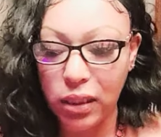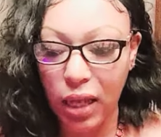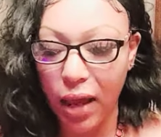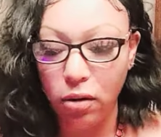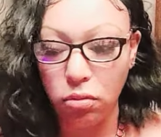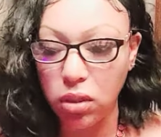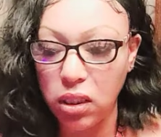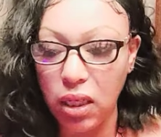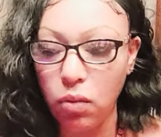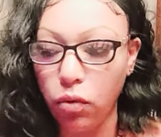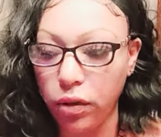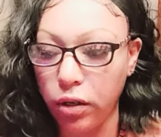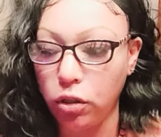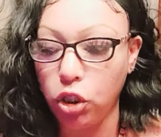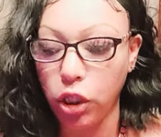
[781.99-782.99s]
I don't see where
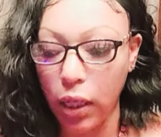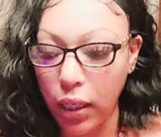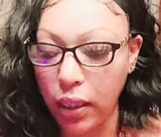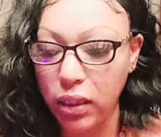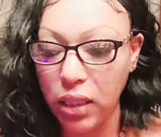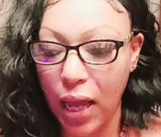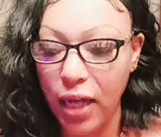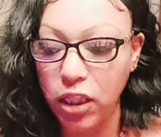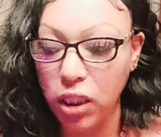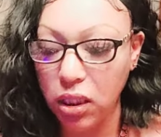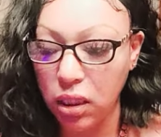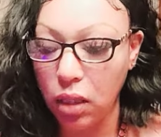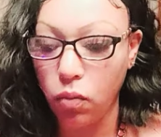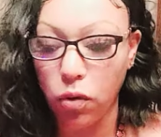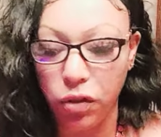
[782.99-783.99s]
they're jealous. I just
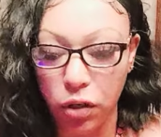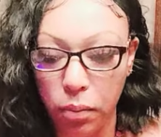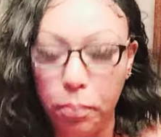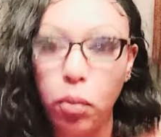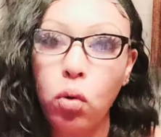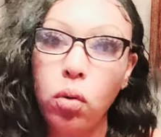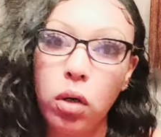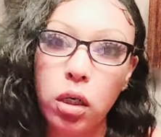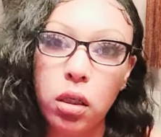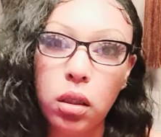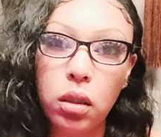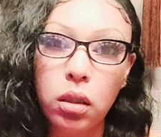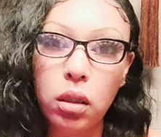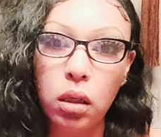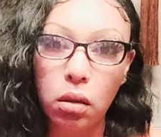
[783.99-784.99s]
see where they're bored,
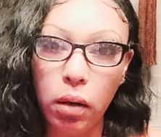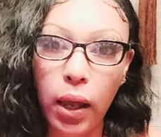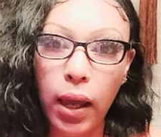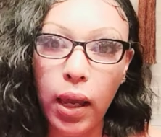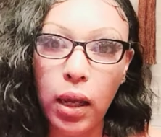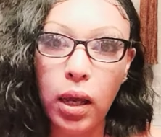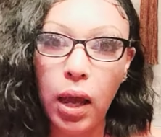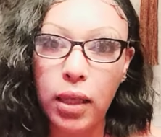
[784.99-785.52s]
okay?